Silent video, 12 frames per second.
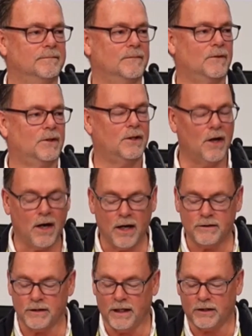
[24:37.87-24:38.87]

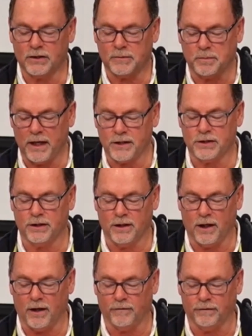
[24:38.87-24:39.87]
God's expression
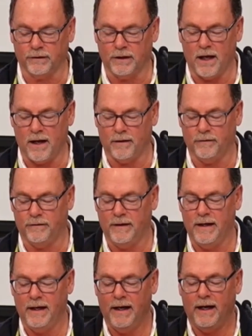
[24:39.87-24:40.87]
of love
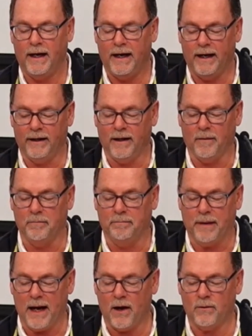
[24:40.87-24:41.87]
and
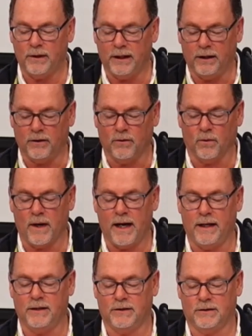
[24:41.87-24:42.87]
abounding
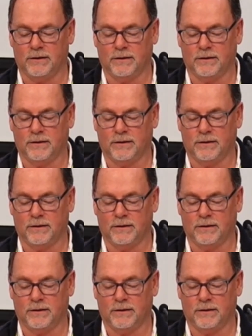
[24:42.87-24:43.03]
grace,